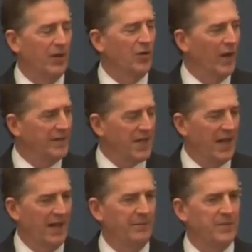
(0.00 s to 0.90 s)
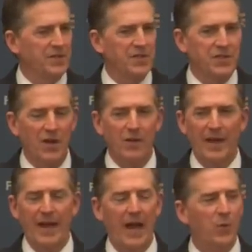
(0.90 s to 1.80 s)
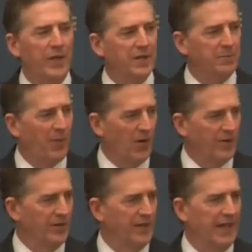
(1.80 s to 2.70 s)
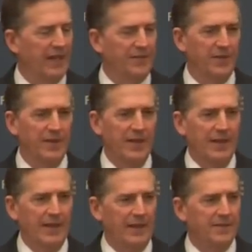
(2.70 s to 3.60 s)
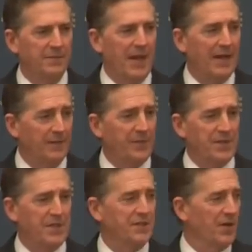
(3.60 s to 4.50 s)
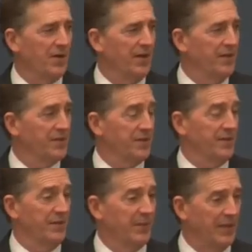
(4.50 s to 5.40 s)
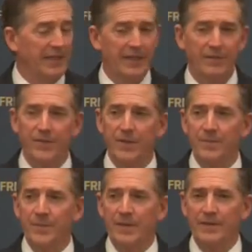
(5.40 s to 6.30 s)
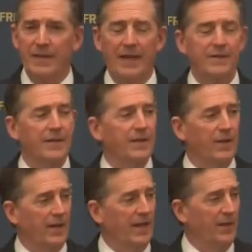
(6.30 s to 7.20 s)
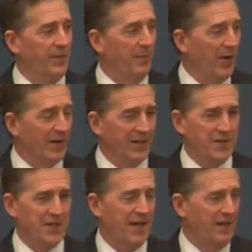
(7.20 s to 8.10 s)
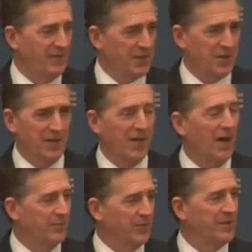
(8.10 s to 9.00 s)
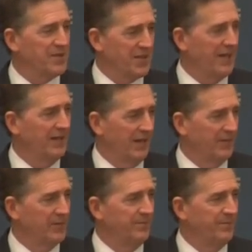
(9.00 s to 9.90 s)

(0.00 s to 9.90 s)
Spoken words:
great time just to talk about how we could partner together. And my emphasis is the belief that if America is saved, it's going to come from the state level.